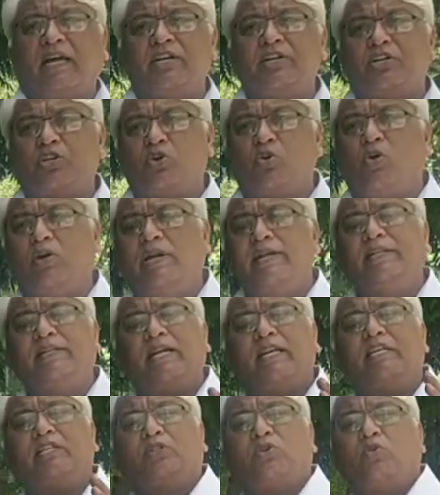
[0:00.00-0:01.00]
controlling
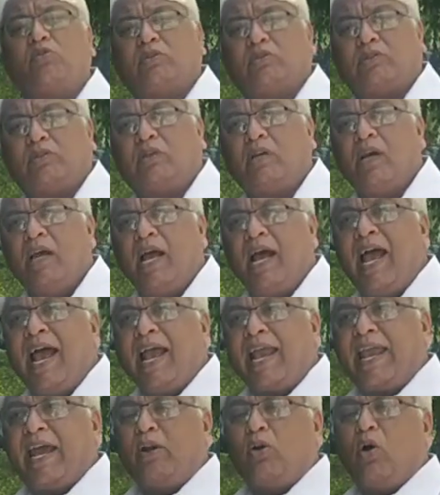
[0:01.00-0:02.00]
the resource
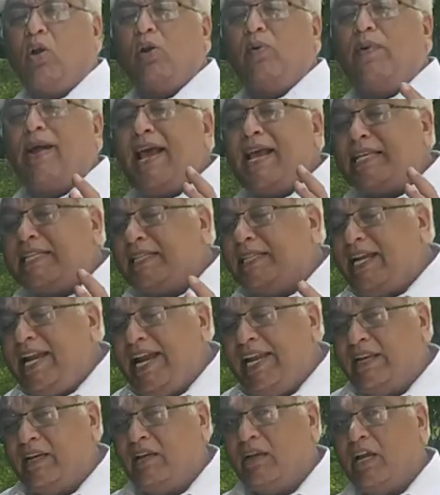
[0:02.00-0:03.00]
can always
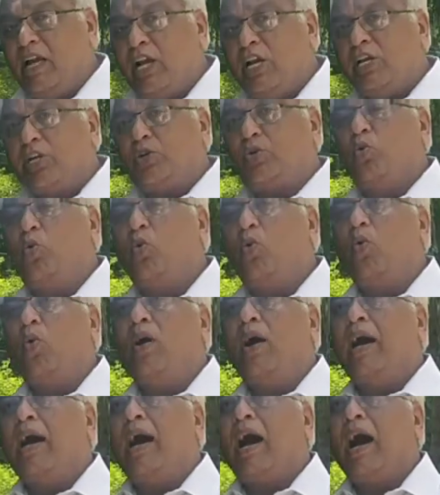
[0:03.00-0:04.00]
lead to,
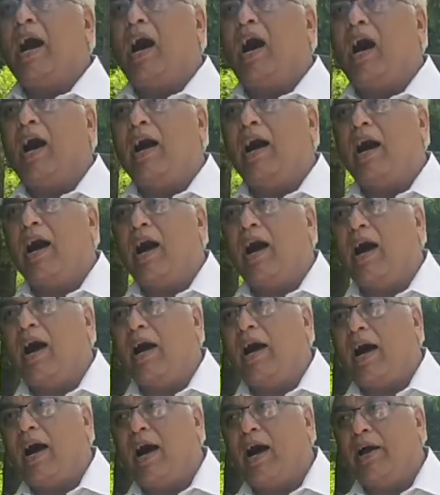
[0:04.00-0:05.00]

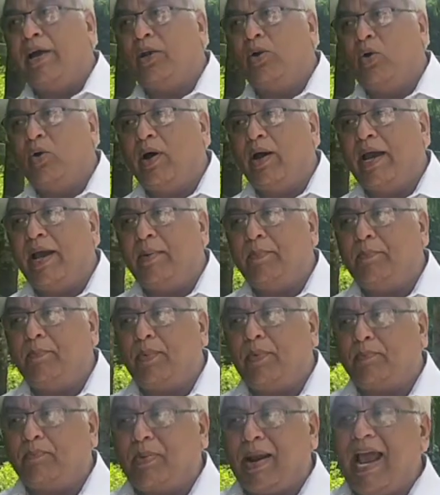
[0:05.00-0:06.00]
you know, a
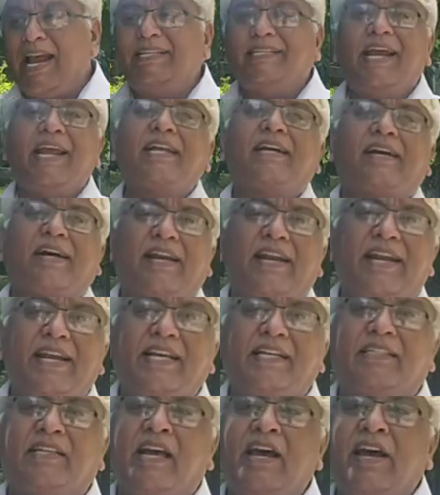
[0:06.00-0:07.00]
price
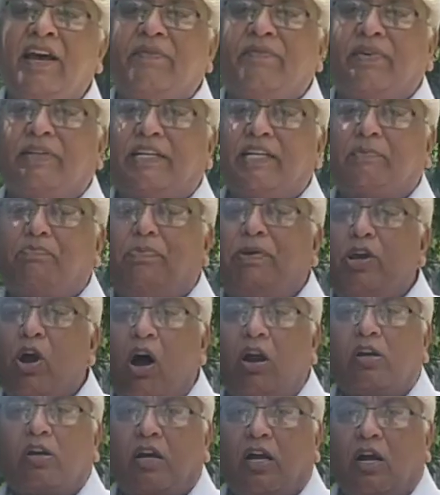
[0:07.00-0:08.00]
increase which is
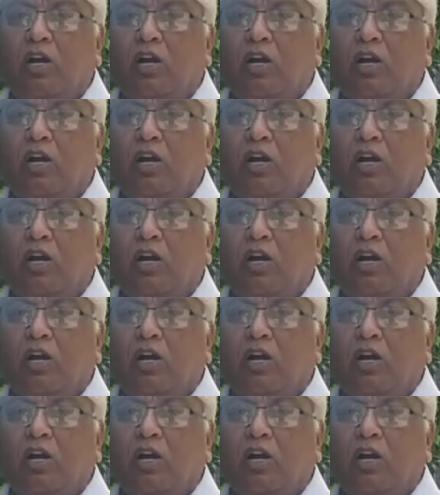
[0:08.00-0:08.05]
beyond